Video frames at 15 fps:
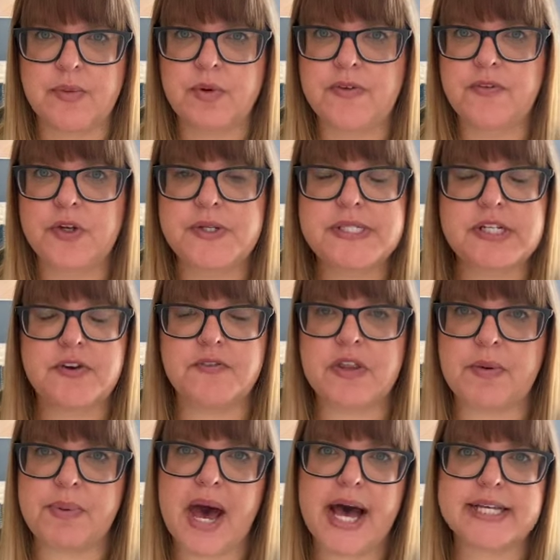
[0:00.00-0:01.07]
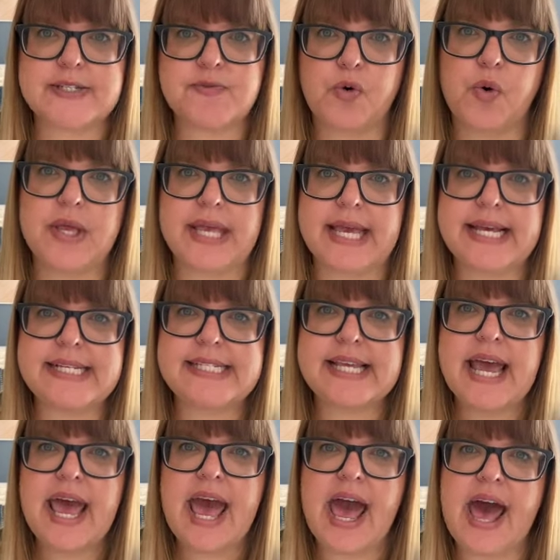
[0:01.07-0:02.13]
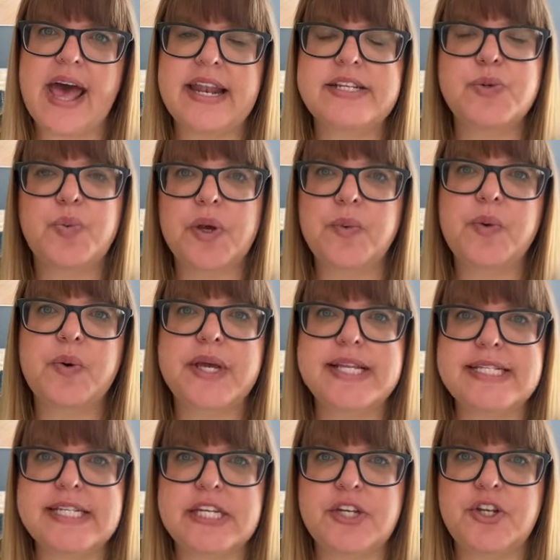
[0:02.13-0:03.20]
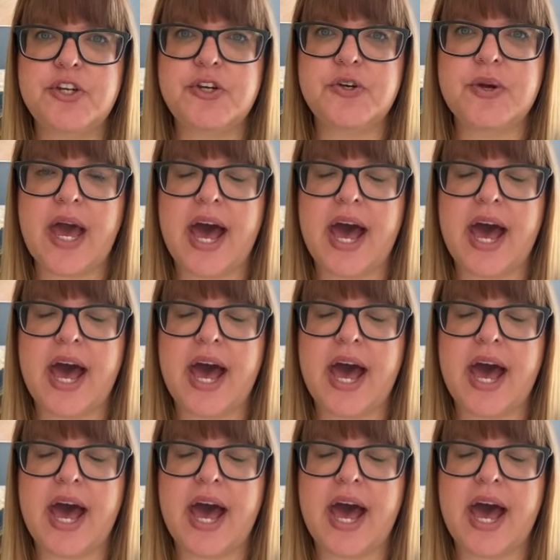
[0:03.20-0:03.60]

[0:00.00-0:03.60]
We've used it for the past 4 years, and we will continue